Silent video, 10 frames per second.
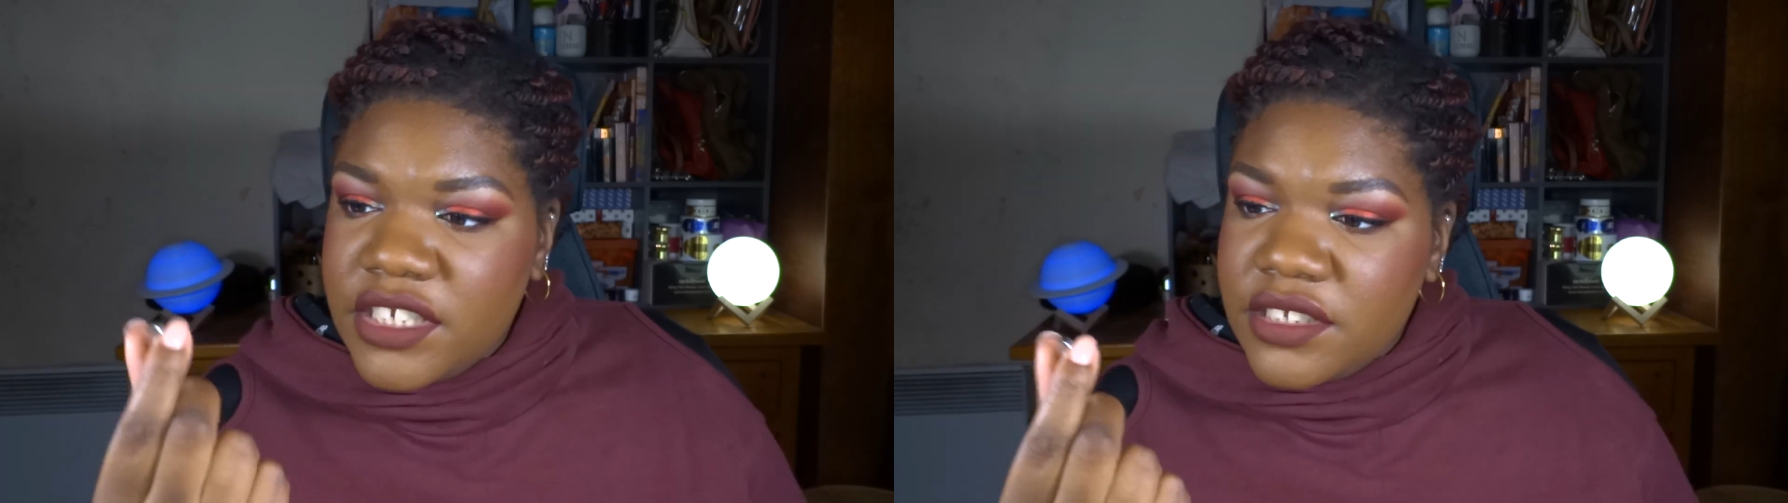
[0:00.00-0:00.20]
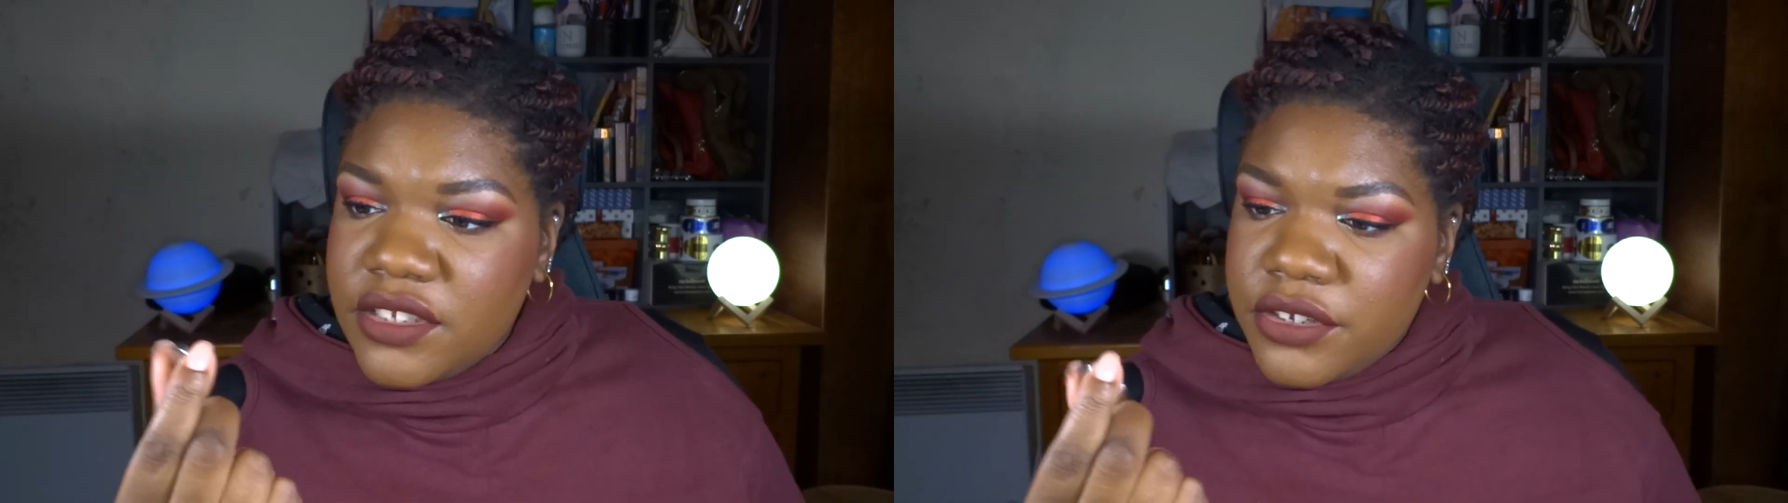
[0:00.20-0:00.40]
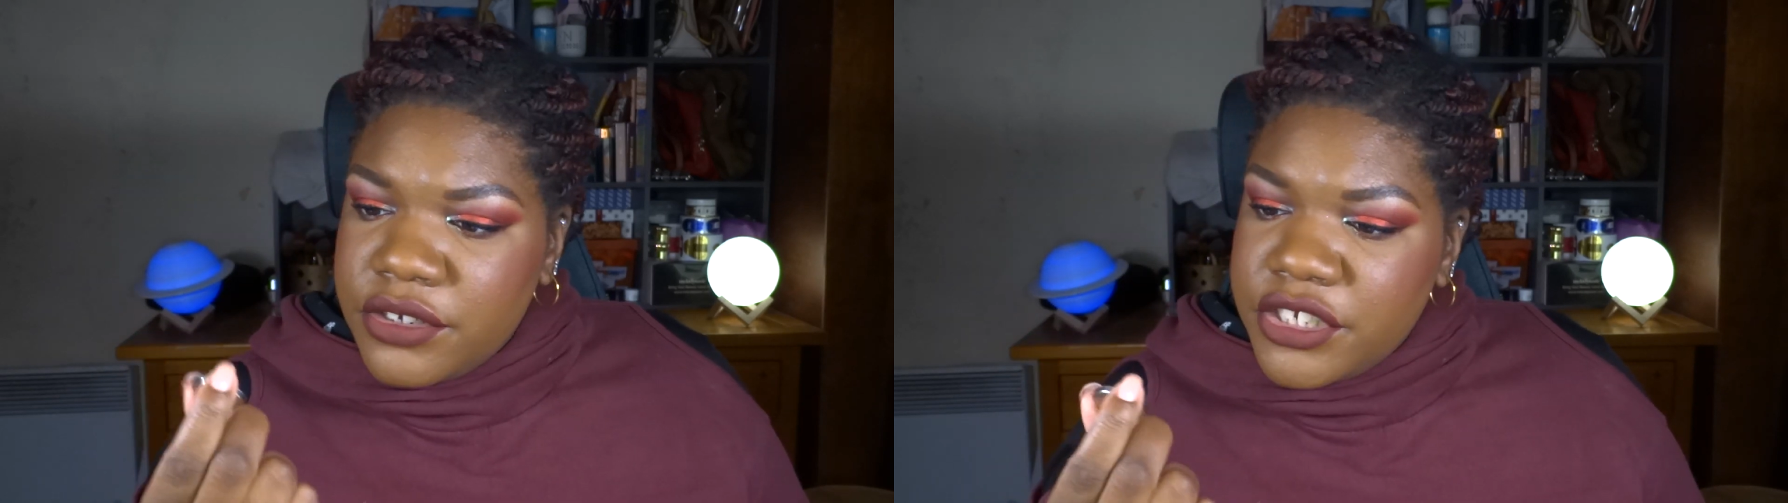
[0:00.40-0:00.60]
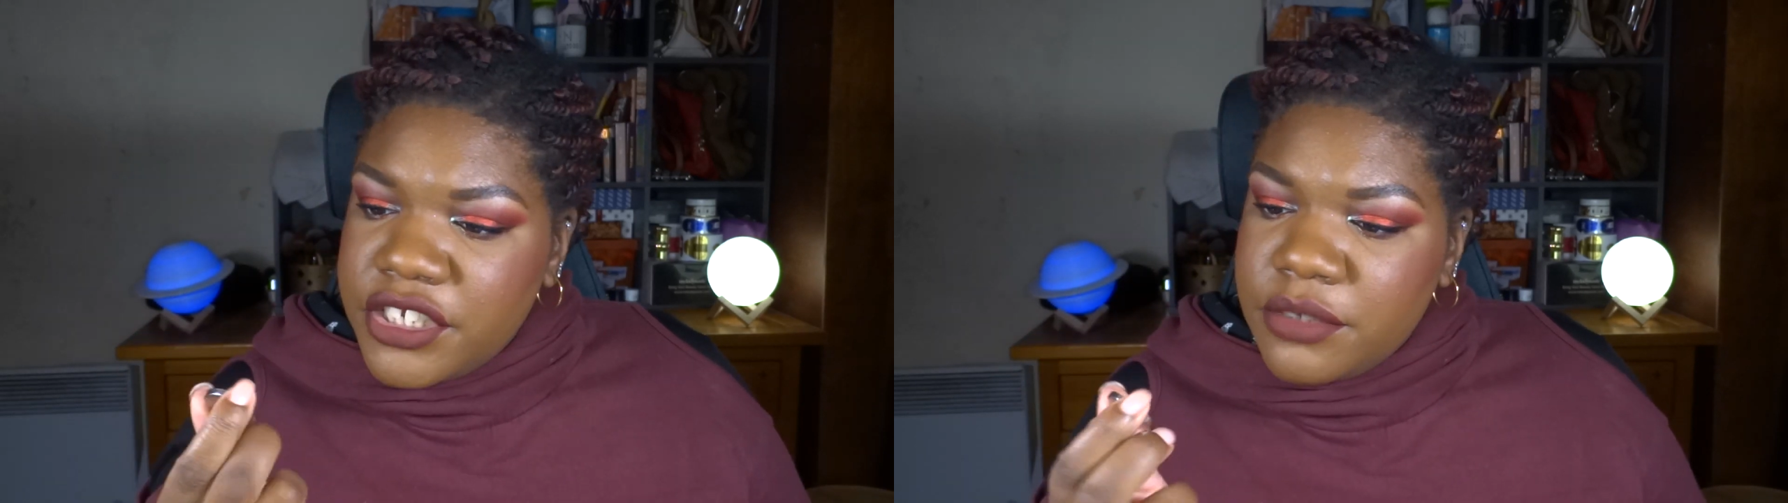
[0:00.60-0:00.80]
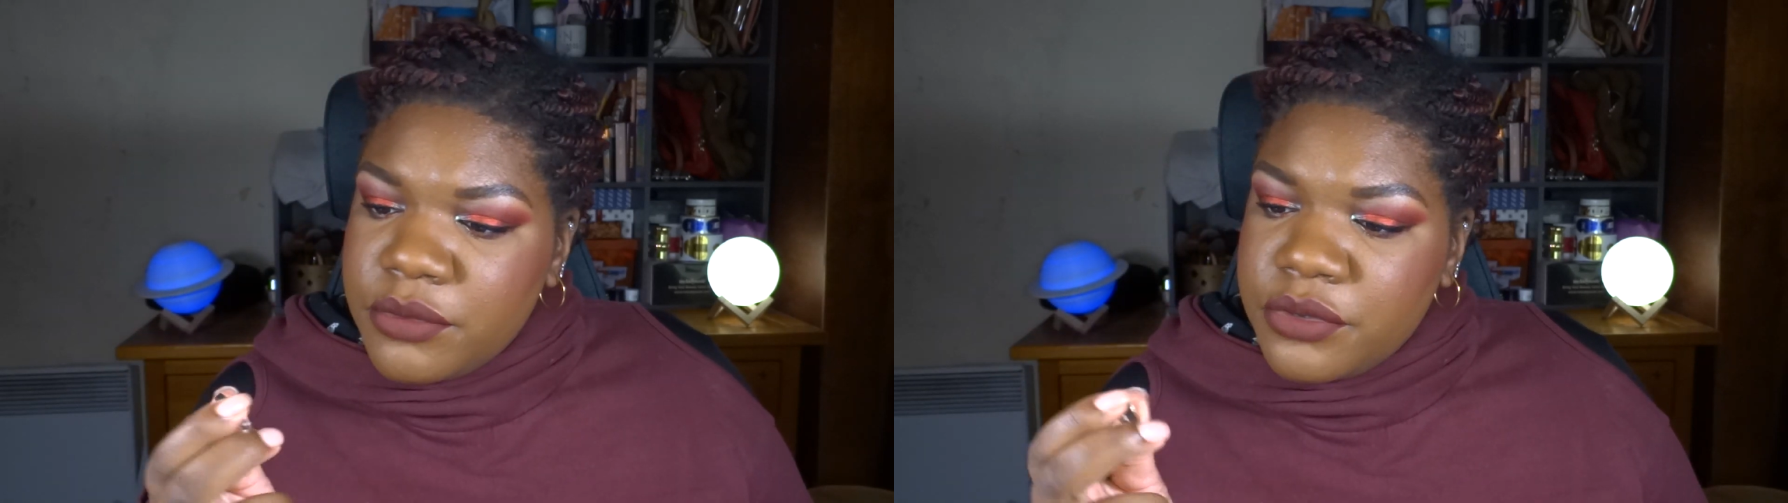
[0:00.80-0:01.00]
is a
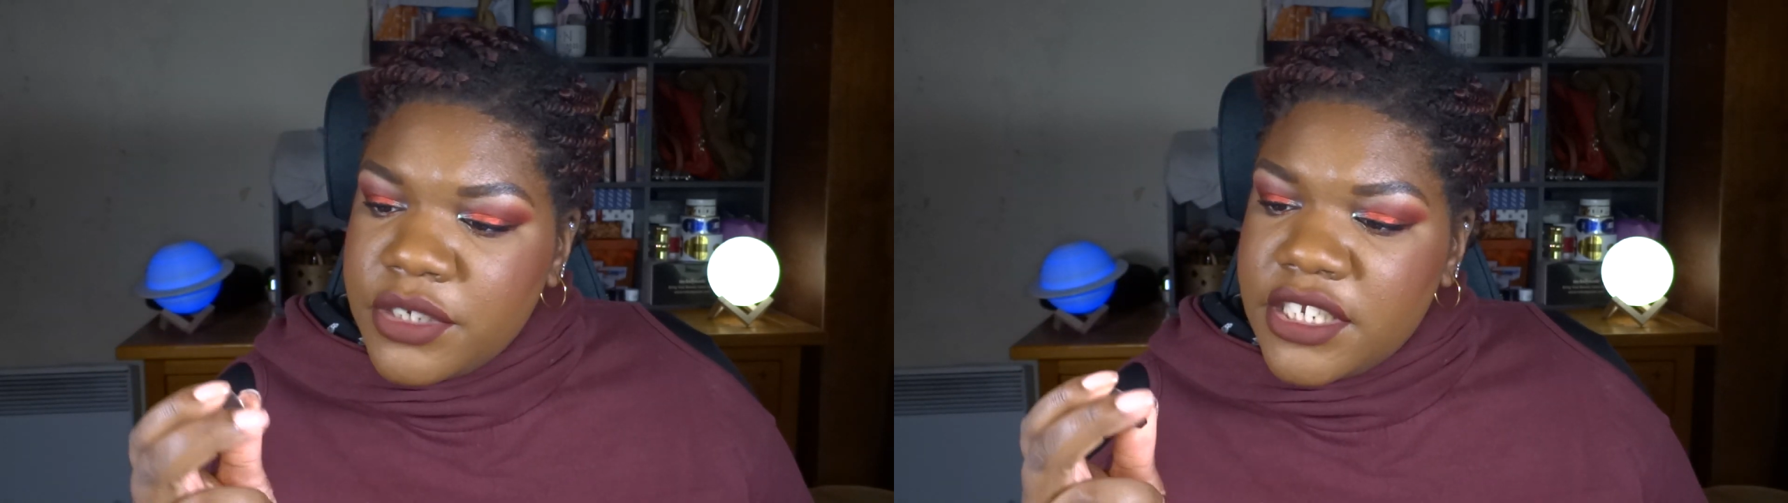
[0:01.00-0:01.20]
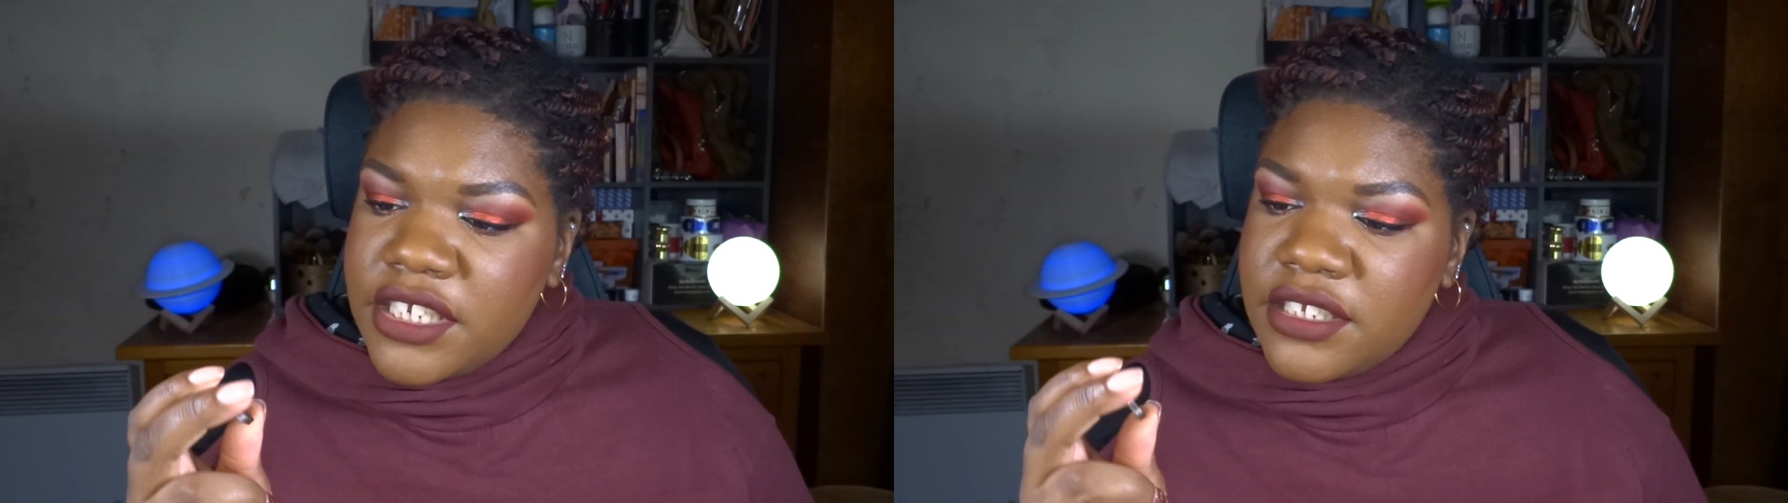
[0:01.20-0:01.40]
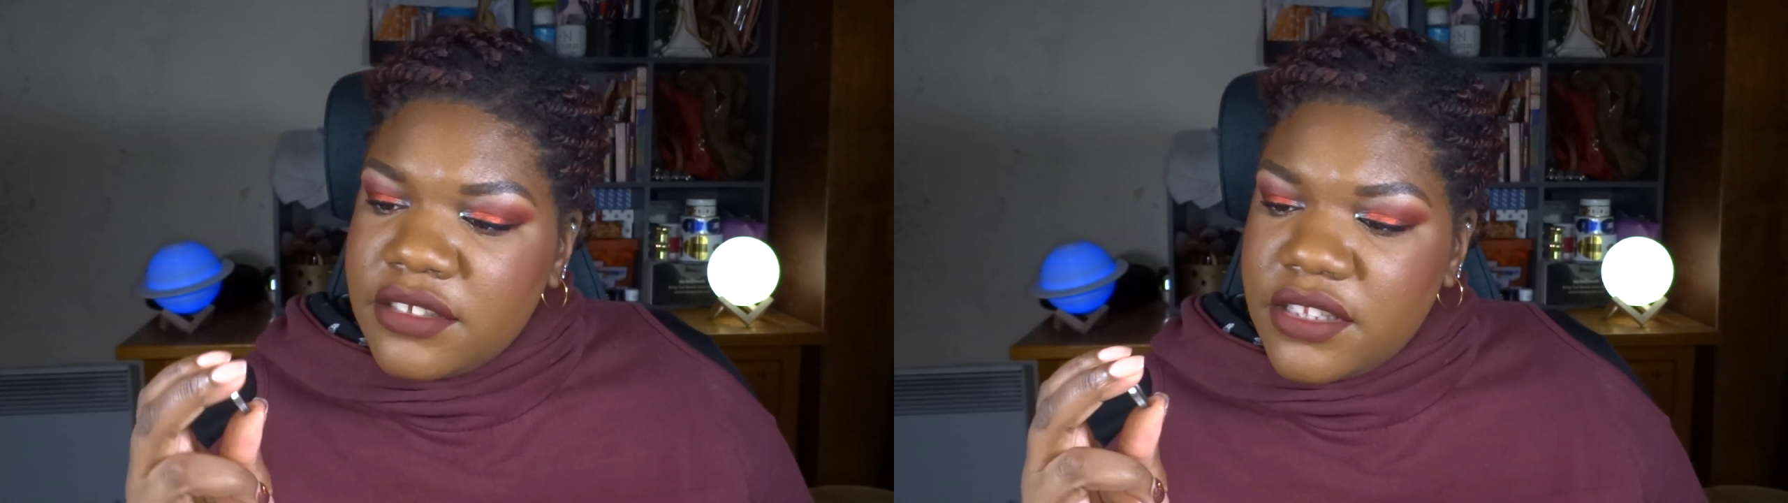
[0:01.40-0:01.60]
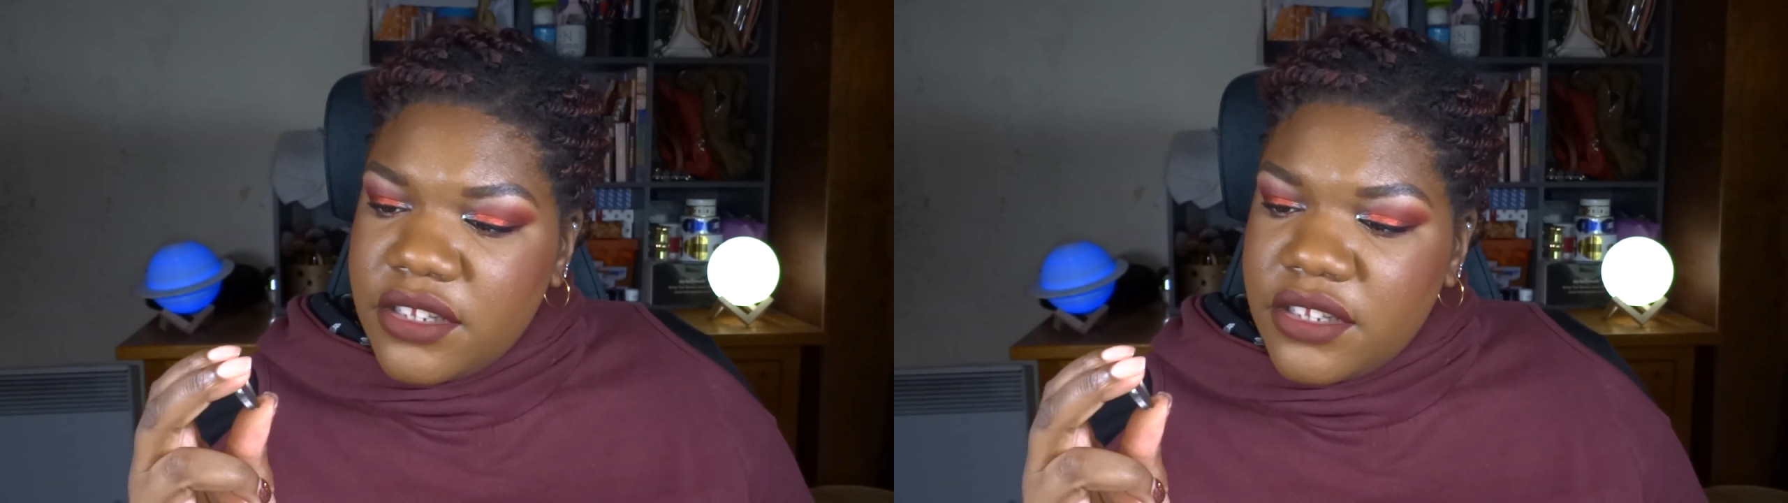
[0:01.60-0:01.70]
shimmery